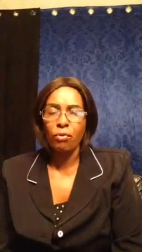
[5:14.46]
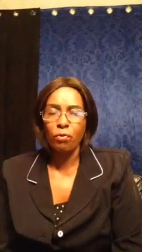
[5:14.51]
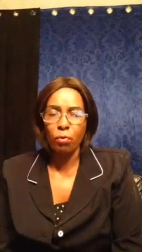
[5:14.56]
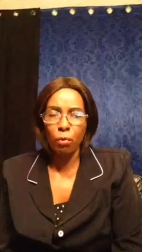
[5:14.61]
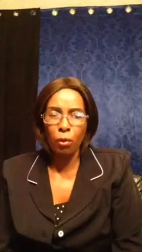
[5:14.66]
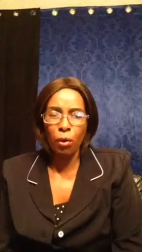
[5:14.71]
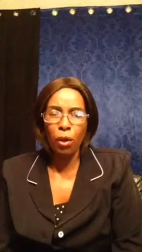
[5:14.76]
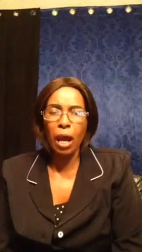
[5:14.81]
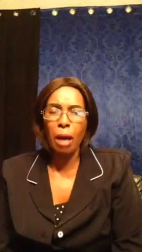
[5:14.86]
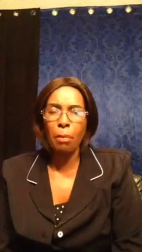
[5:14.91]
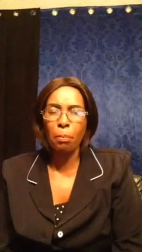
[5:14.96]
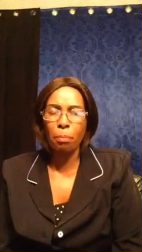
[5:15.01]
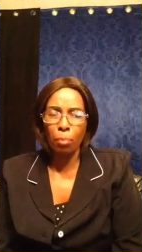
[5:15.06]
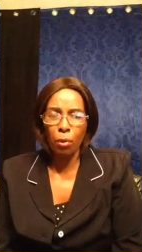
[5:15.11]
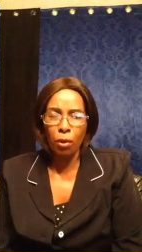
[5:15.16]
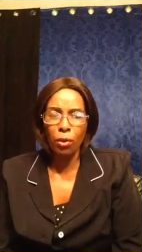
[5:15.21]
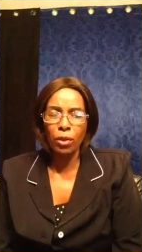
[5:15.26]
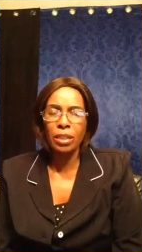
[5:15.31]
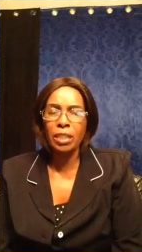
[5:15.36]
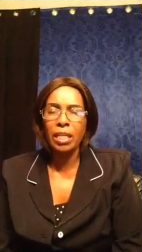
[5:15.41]
fall
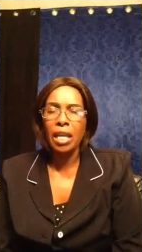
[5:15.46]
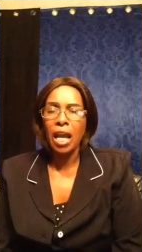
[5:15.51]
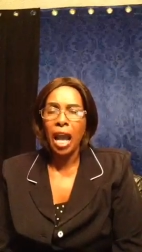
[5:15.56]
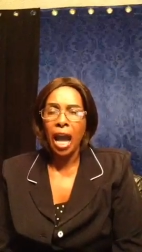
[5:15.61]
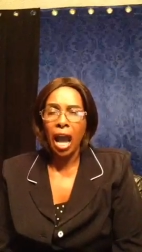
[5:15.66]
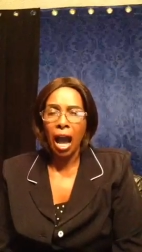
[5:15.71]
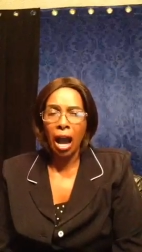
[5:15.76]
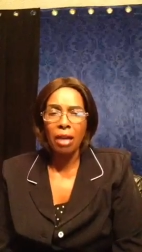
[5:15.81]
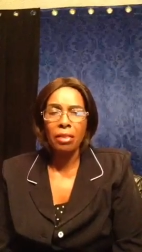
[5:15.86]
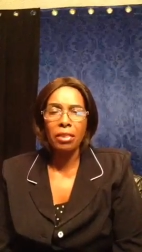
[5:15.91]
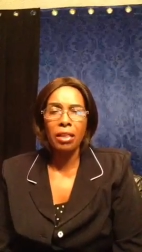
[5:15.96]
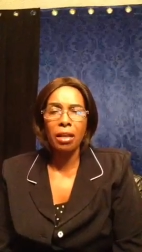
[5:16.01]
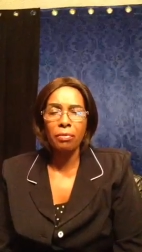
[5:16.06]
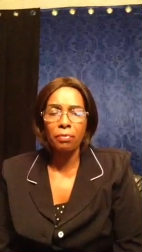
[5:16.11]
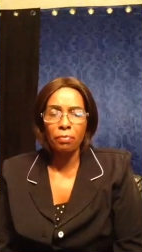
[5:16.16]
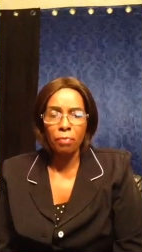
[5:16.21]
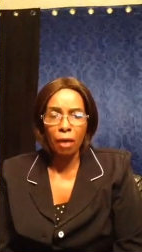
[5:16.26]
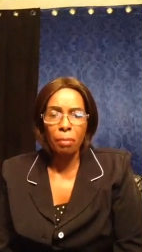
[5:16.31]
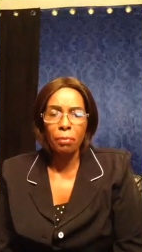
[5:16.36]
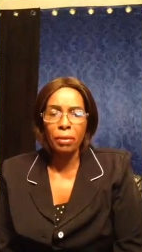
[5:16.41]
upon uh, the
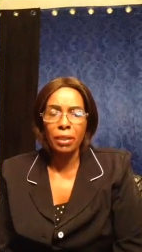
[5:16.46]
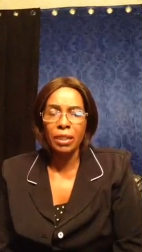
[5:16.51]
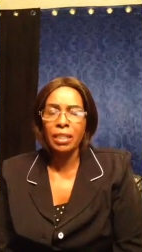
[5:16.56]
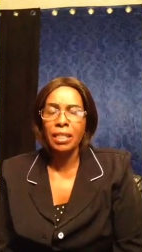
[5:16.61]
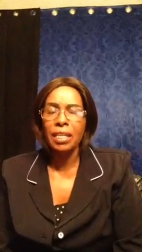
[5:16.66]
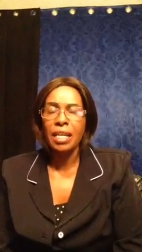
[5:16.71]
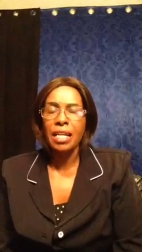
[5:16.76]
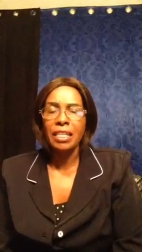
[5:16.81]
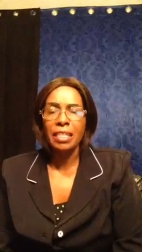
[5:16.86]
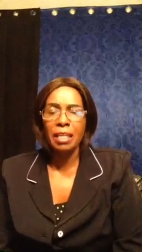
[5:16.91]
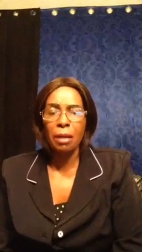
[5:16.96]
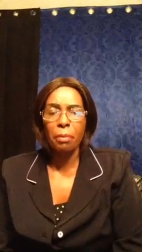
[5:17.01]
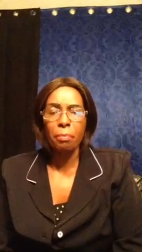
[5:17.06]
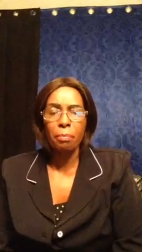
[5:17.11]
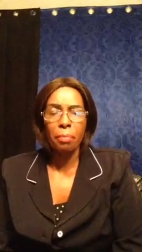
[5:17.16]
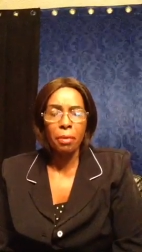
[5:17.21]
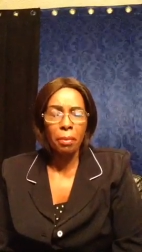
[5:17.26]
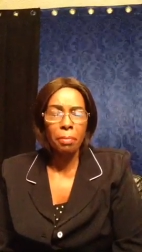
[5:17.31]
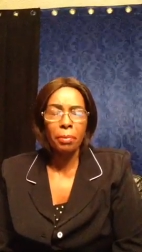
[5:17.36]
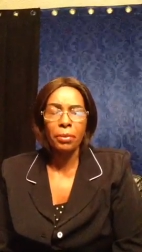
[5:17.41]
family, the
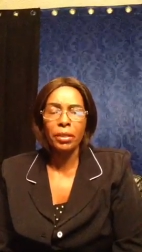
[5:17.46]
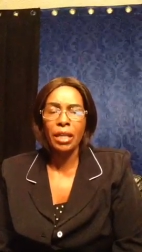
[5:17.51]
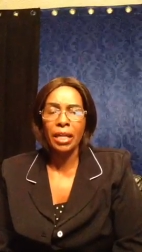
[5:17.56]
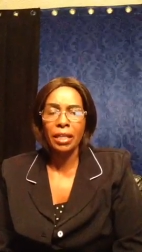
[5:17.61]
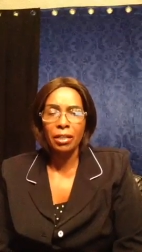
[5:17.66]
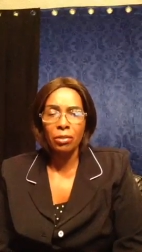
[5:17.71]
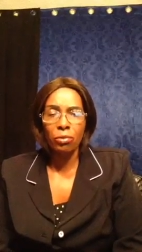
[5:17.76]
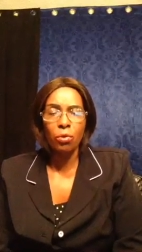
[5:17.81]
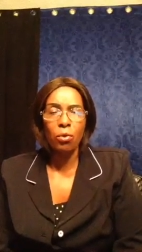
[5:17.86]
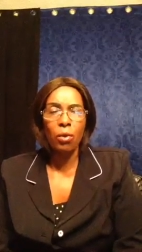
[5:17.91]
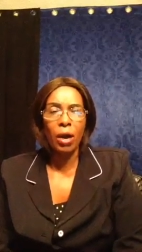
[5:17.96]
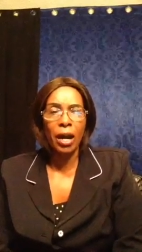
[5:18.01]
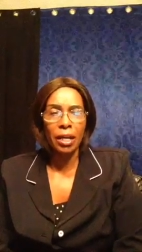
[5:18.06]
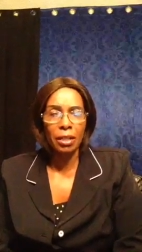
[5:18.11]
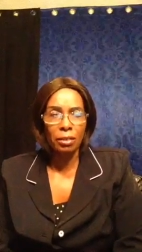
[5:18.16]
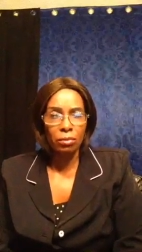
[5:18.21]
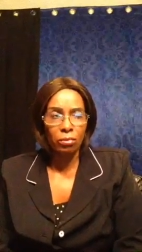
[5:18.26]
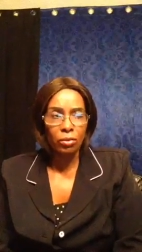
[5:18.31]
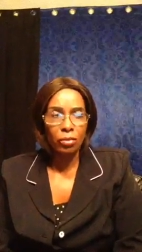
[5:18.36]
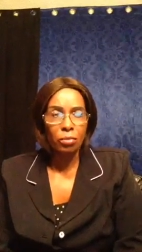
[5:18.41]
people that who
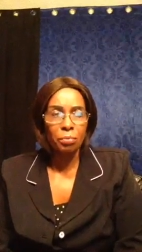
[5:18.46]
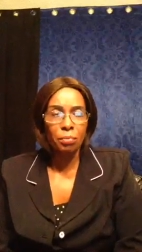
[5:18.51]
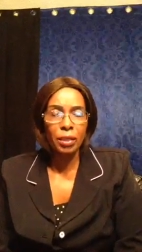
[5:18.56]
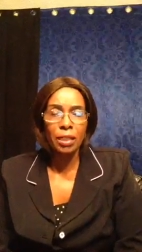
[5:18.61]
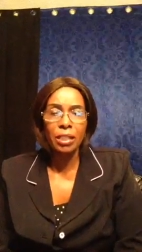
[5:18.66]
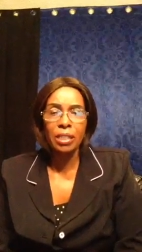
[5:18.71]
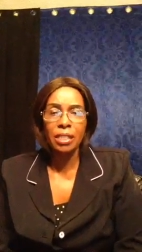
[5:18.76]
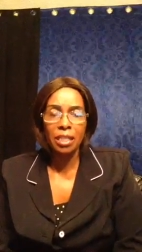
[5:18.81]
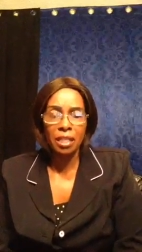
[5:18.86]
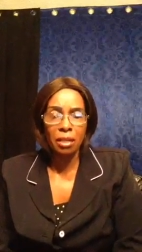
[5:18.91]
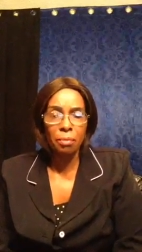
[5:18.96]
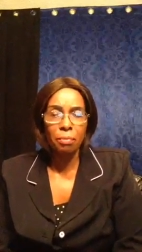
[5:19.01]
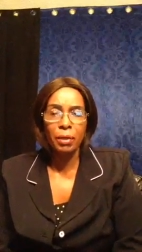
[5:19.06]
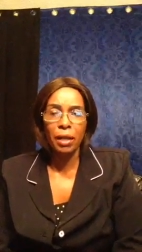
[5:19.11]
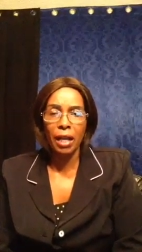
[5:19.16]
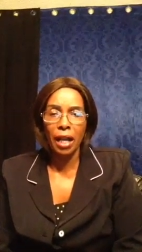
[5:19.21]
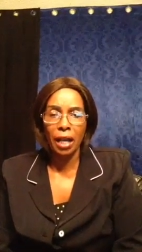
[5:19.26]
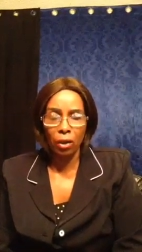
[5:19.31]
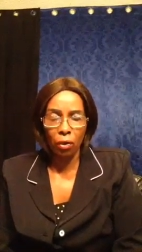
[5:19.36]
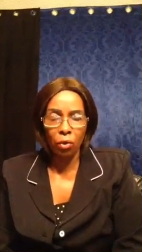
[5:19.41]
have been
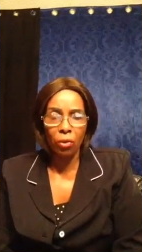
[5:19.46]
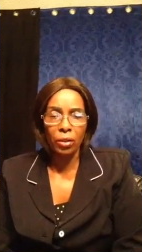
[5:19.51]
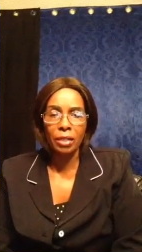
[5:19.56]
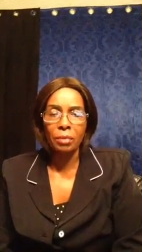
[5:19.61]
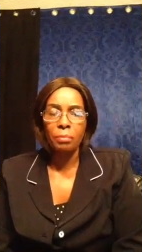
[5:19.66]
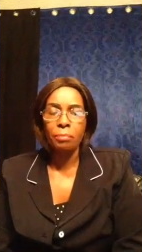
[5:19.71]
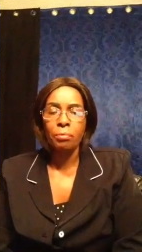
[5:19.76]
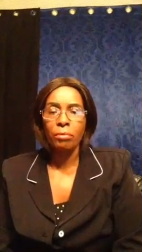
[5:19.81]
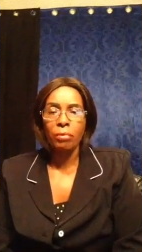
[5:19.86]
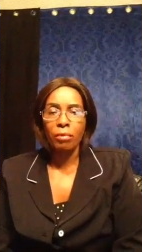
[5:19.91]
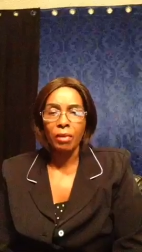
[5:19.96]
sleeping alone.